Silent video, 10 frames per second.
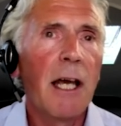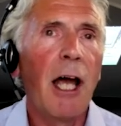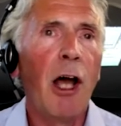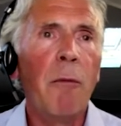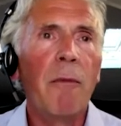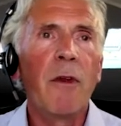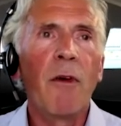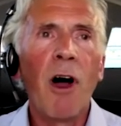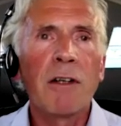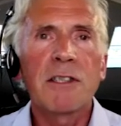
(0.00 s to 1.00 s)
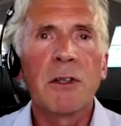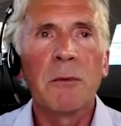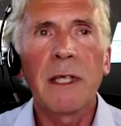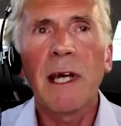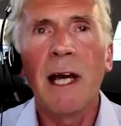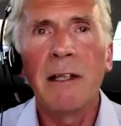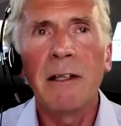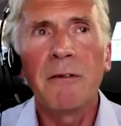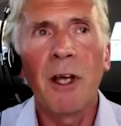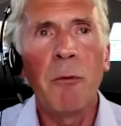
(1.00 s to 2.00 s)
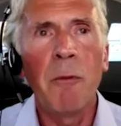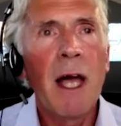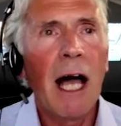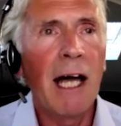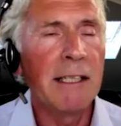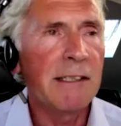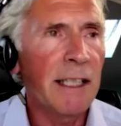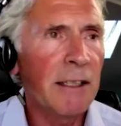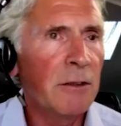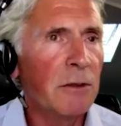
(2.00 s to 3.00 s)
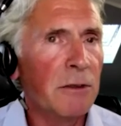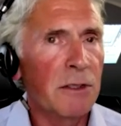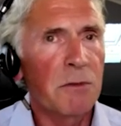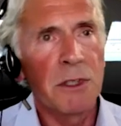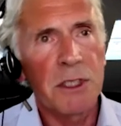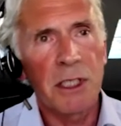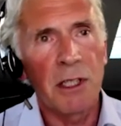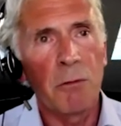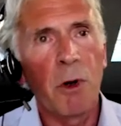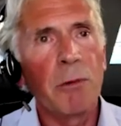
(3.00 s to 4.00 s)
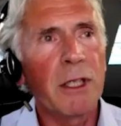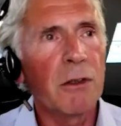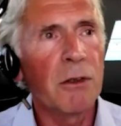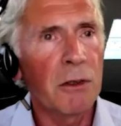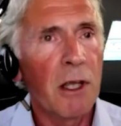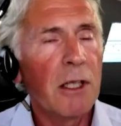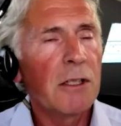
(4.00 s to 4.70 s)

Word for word: Um, there are some kind of um, ideals, which are what we call